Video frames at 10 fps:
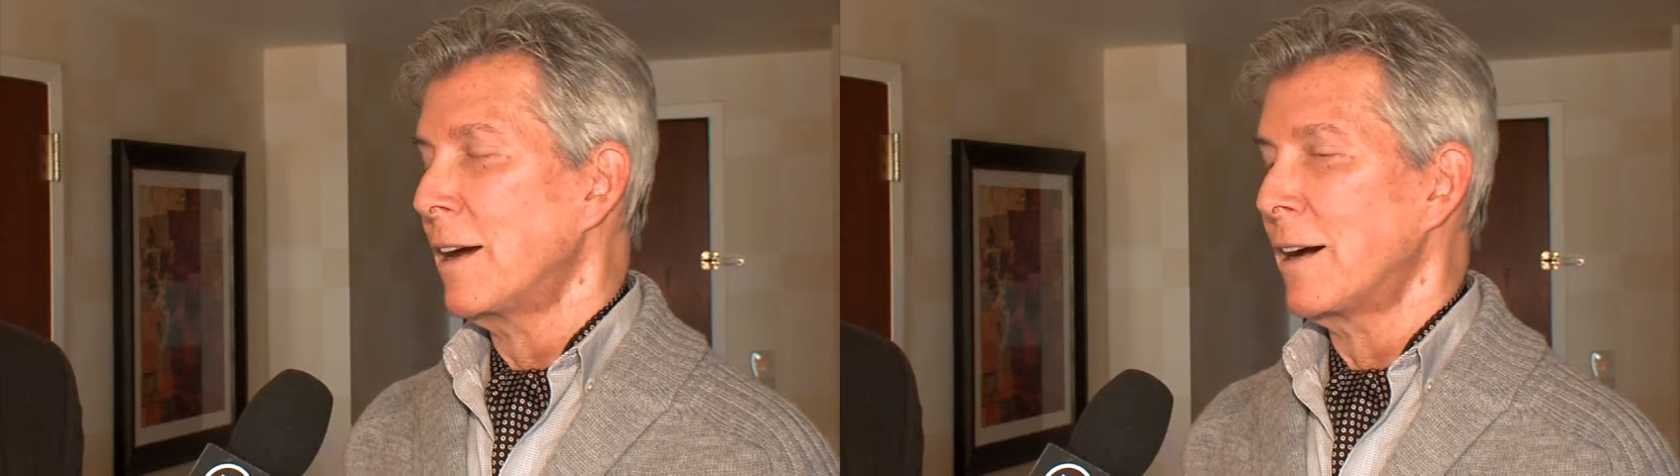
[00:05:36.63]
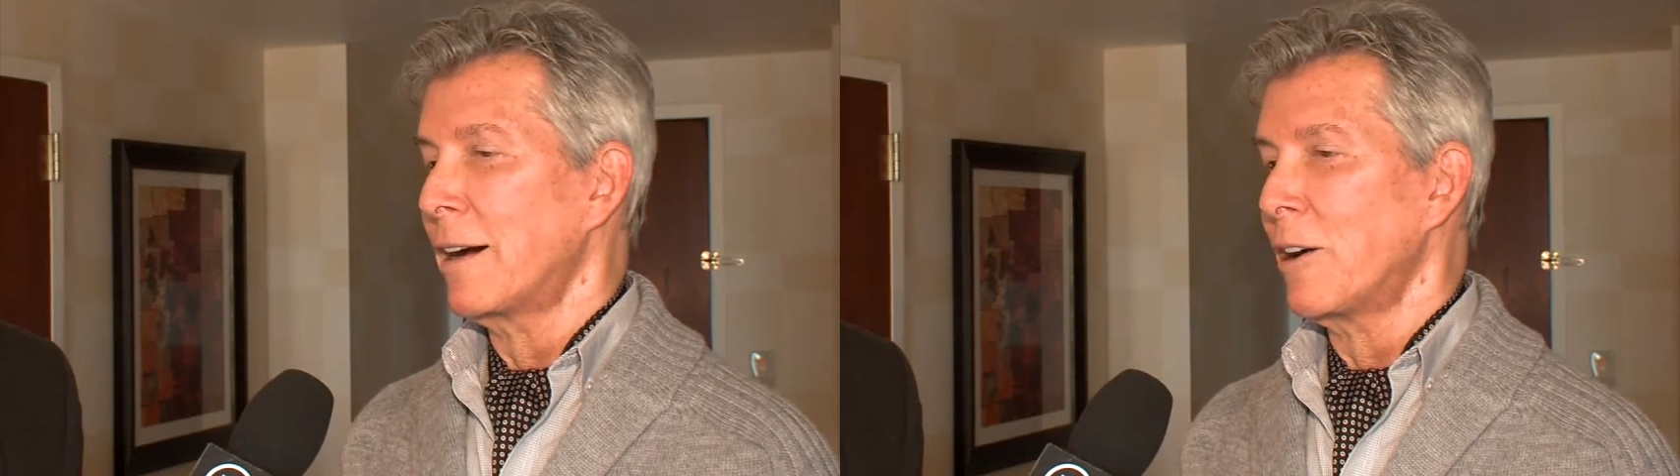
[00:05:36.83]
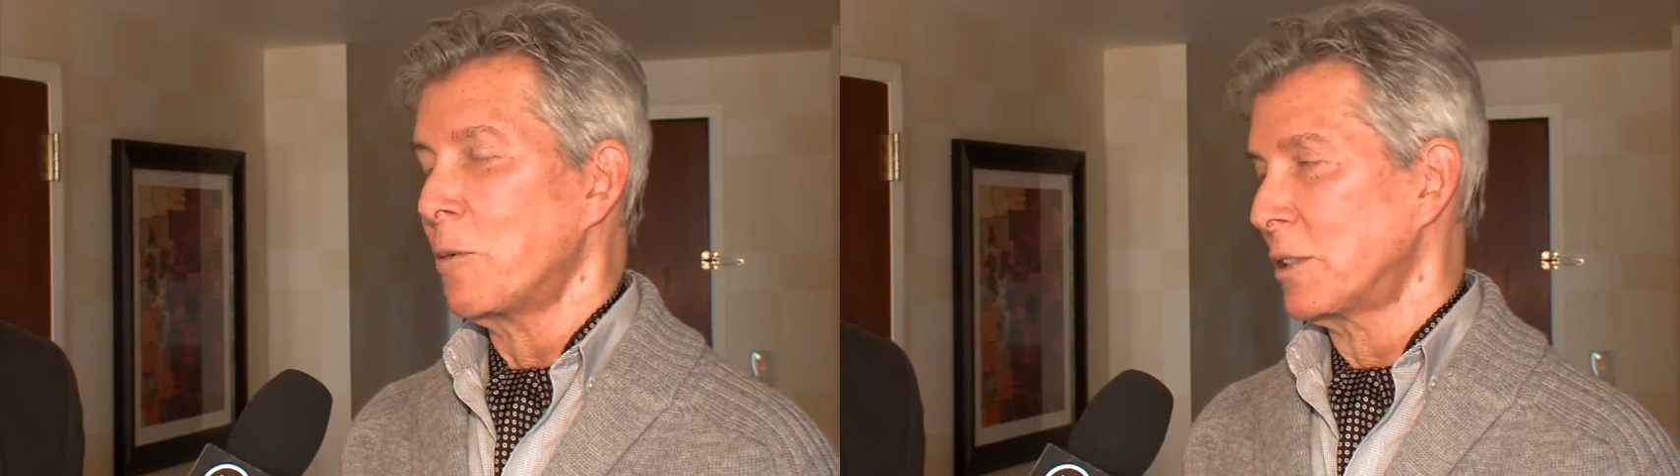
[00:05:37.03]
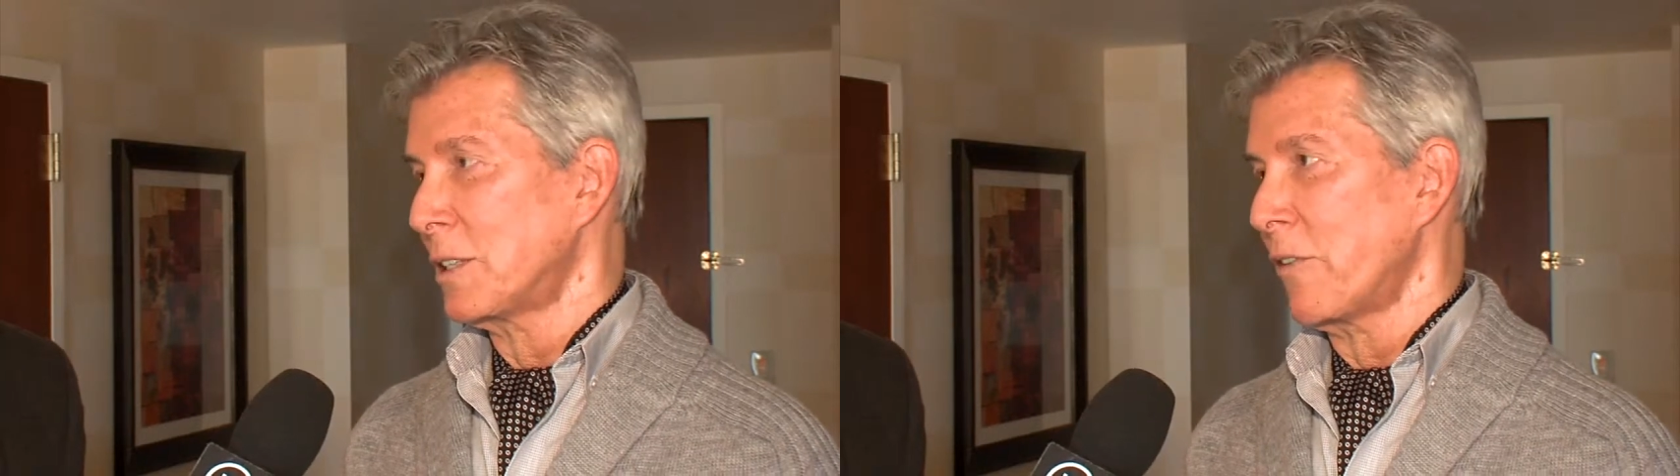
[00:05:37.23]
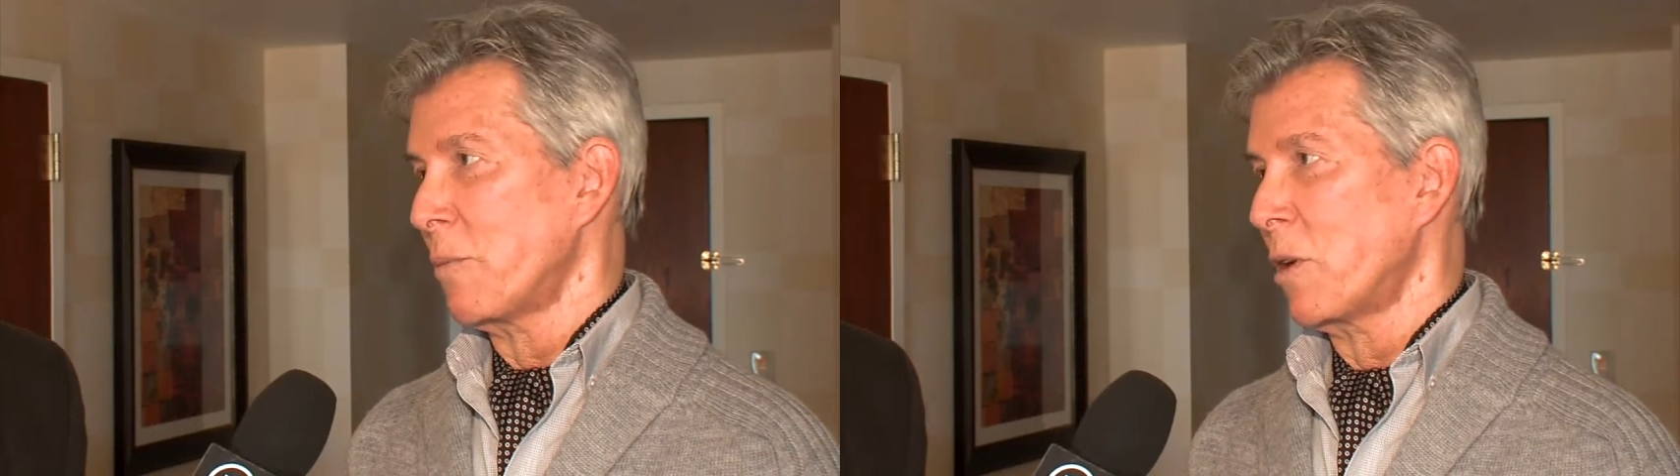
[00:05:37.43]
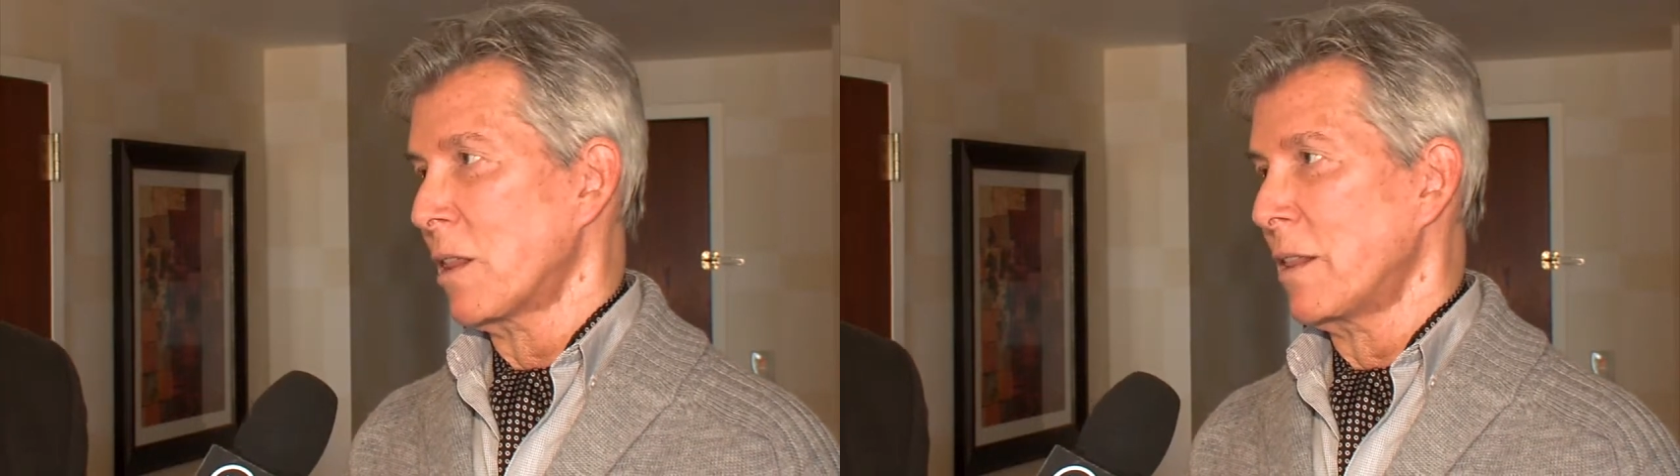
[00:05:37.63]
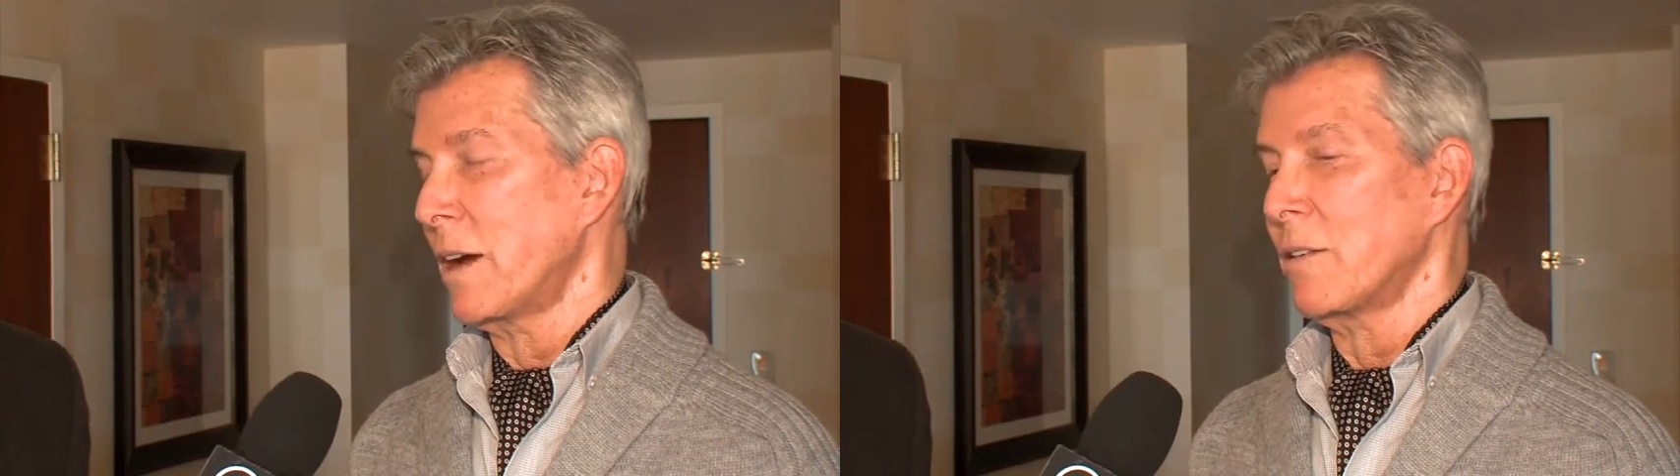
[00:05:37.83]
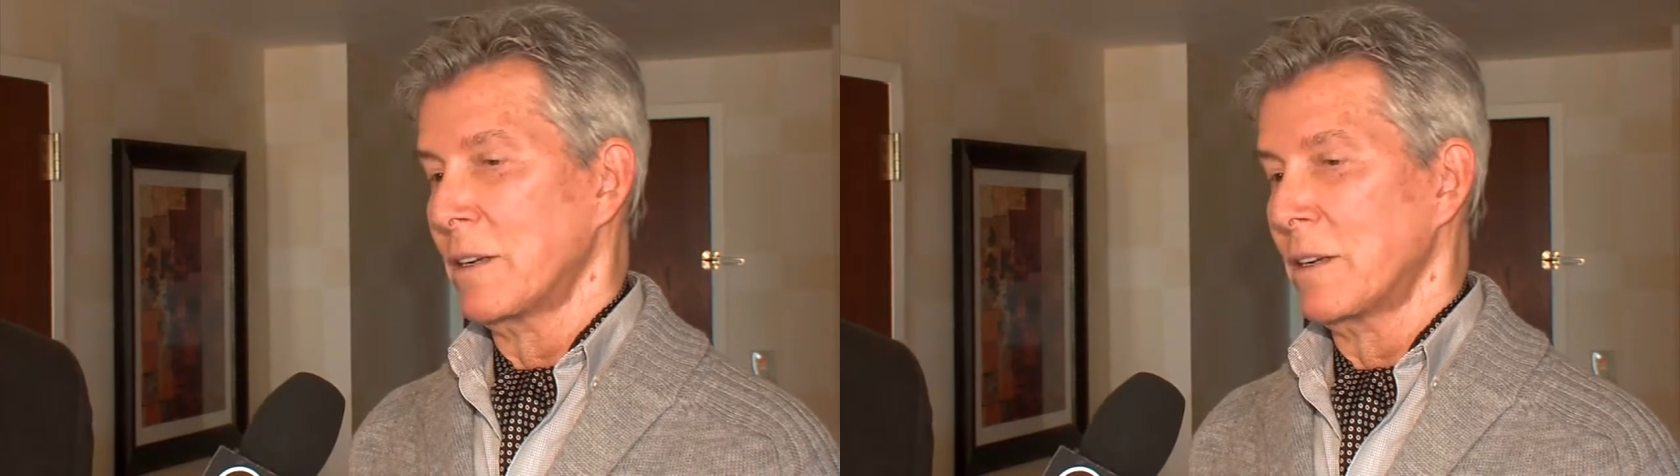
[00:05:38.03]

almost every month now,